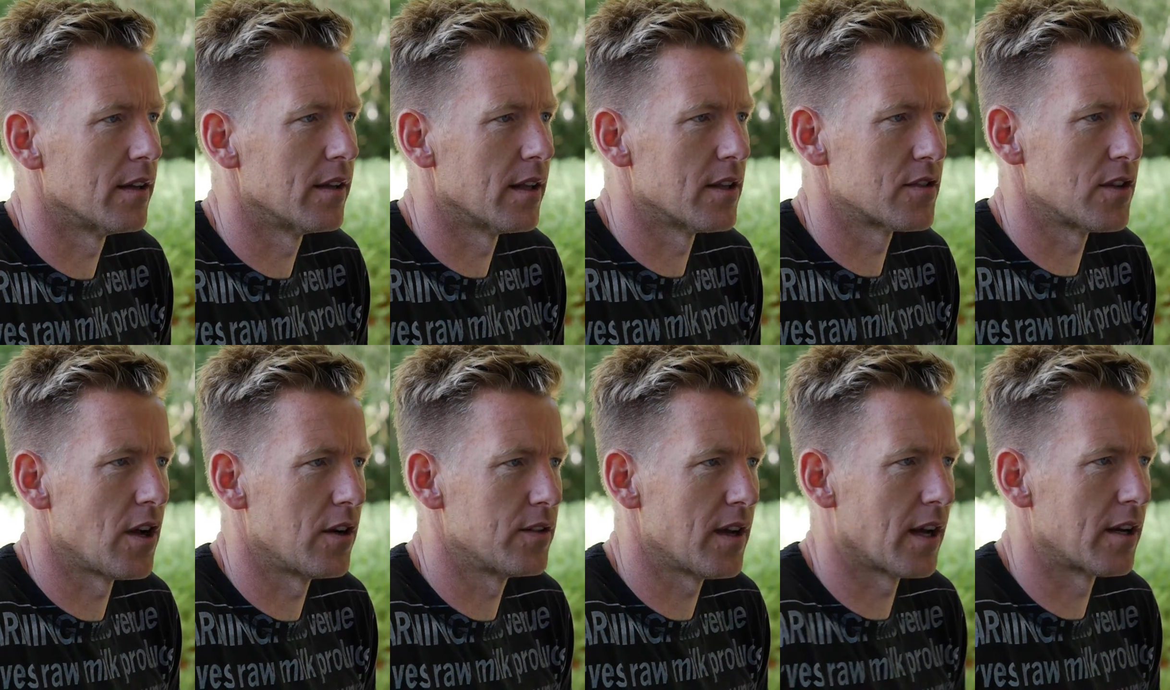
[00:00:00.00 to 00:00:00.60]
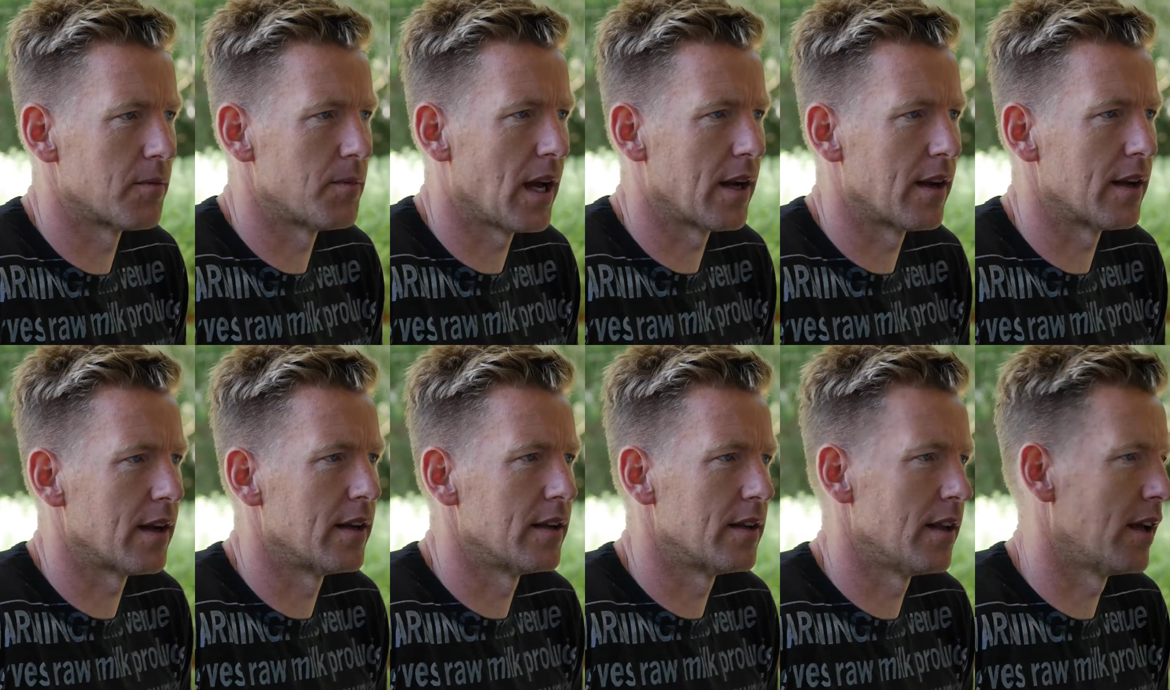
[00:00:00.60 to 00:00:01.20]
There's no doubt about
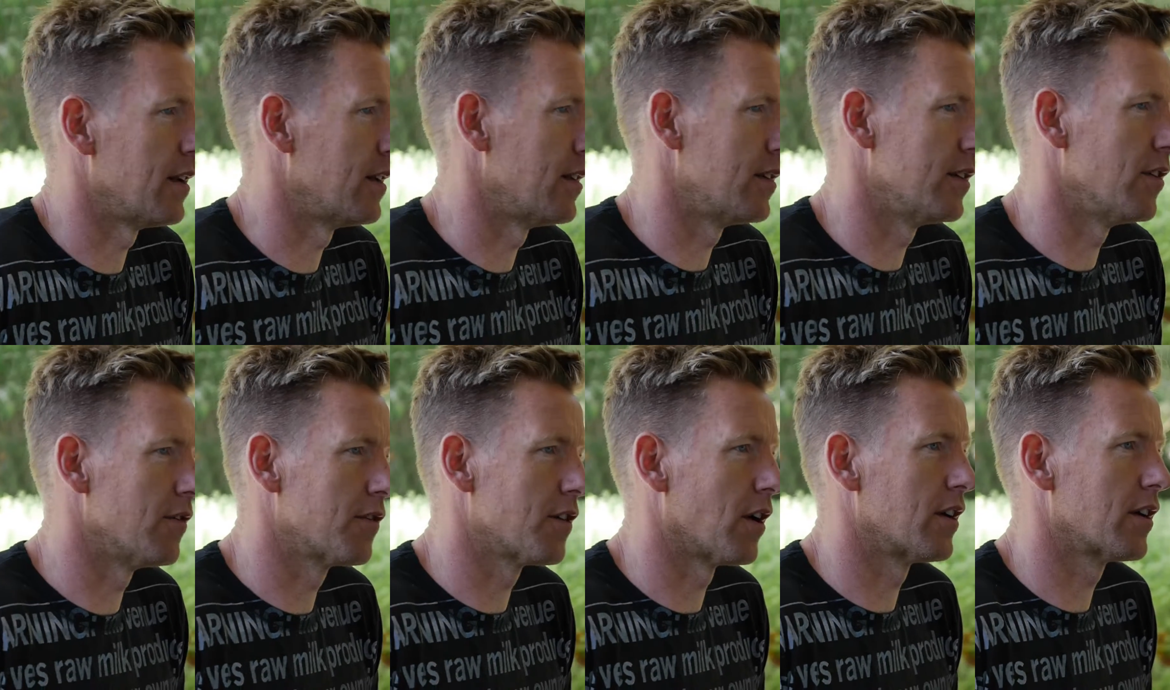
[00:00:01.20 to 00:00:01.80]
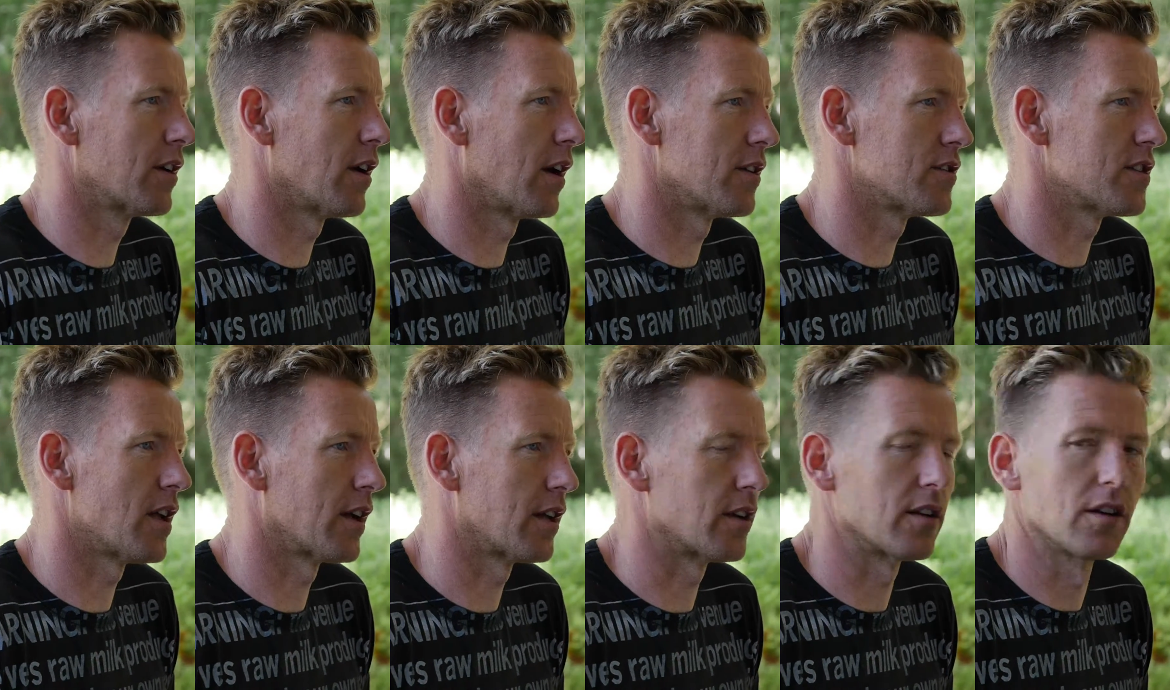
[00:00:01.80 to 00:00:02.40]
it. And then you've got
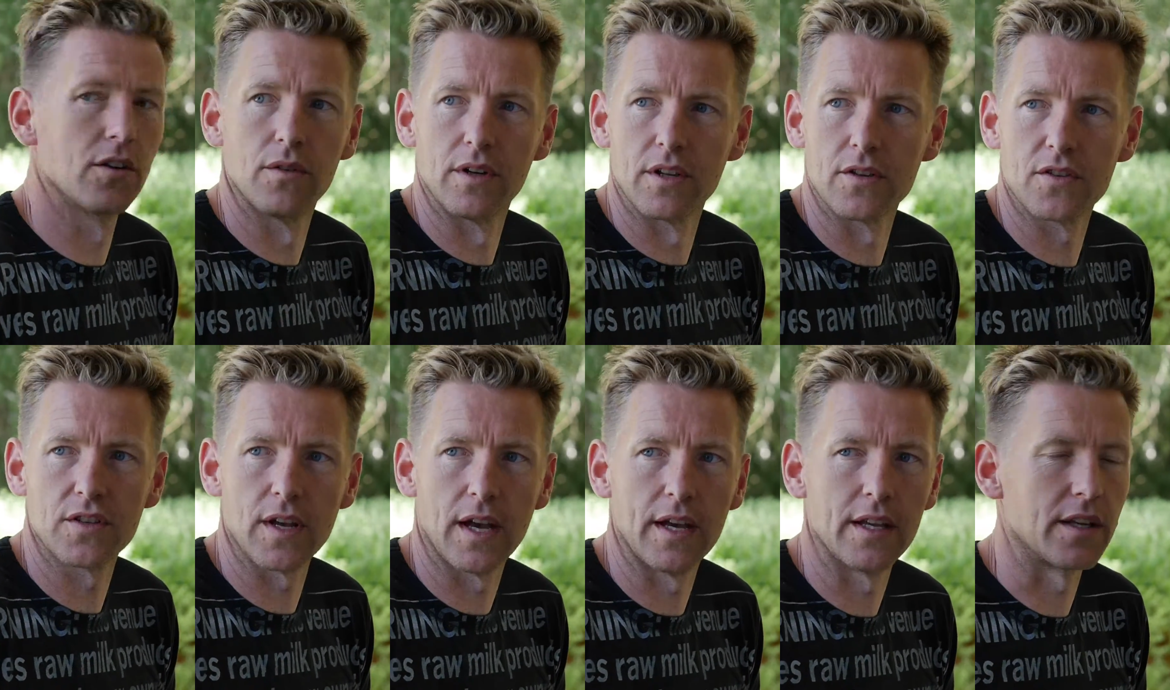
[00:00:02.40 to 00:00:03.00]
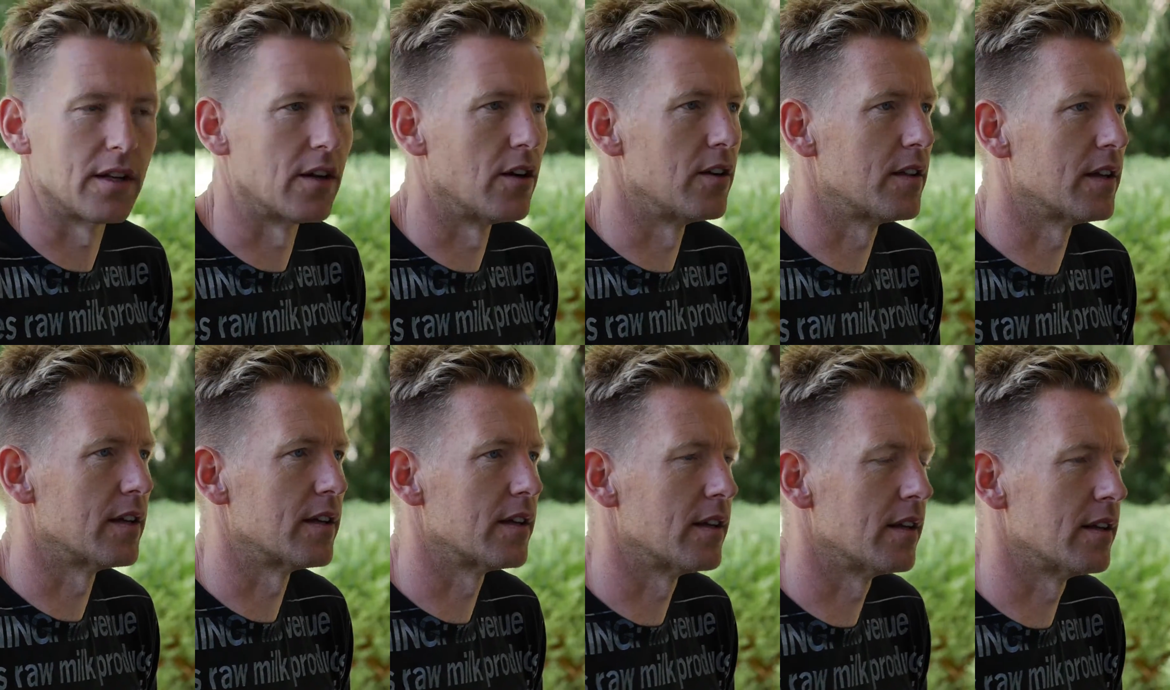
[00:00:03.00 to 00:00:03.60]
guys like at Lewin Estate, you know,
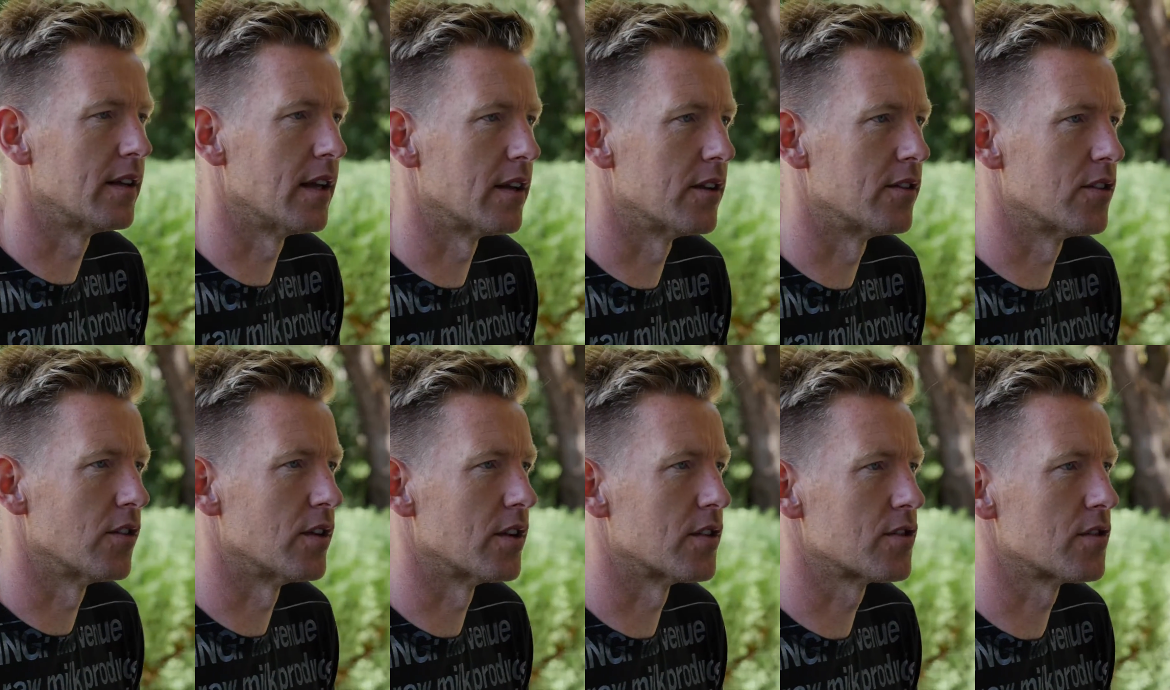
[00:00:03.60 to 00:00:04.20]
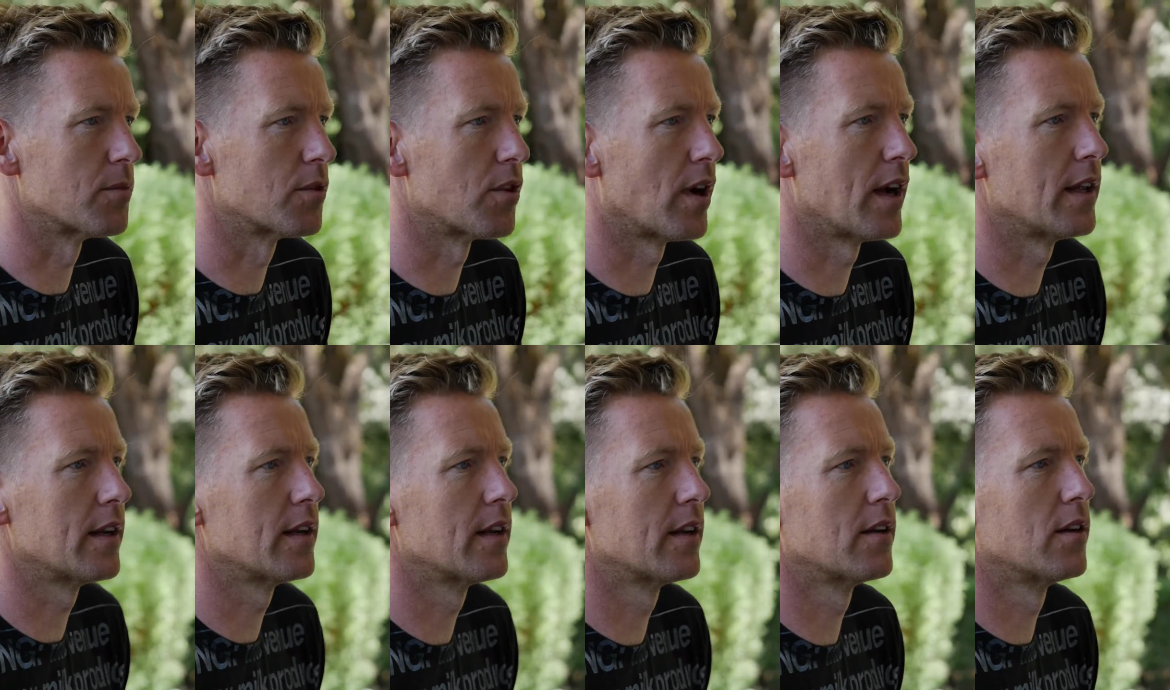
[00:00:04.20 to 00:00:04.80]
that are doing some
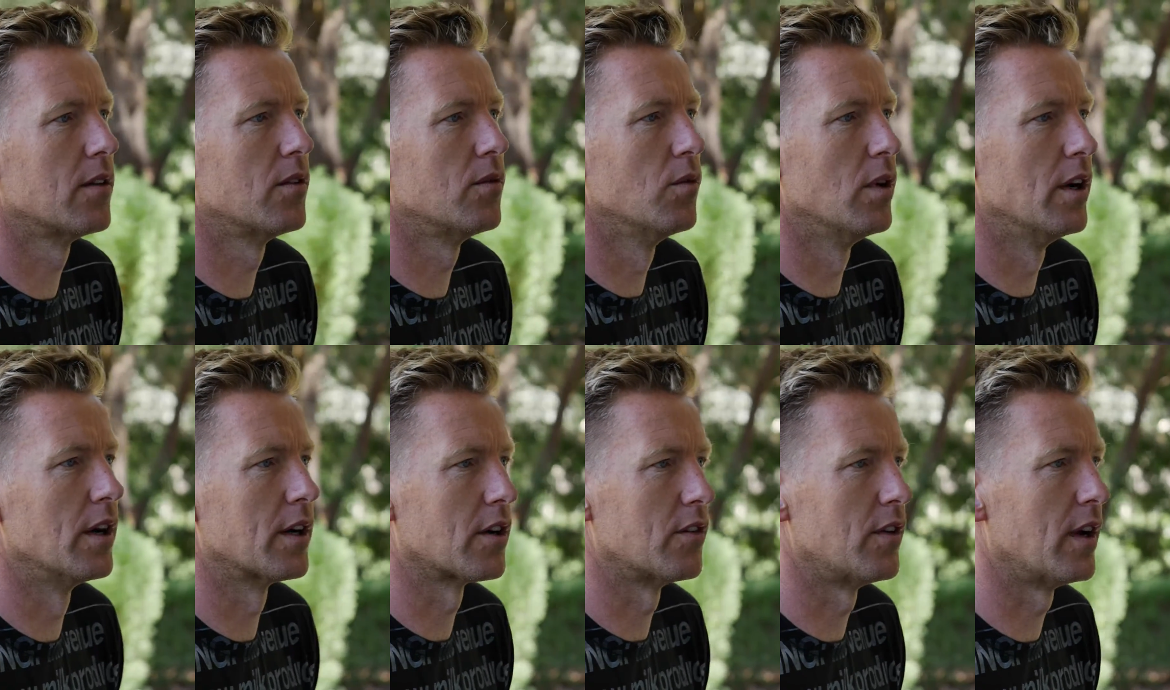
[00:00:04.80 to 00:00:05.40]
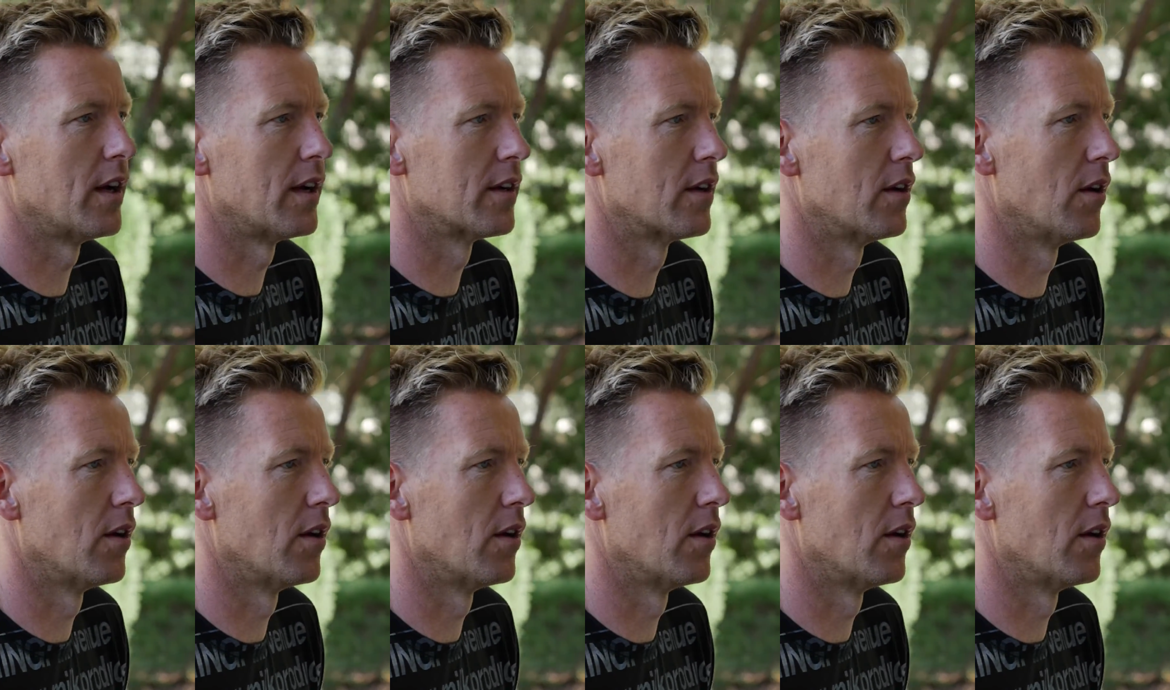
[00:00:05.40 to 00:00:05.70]
great work around.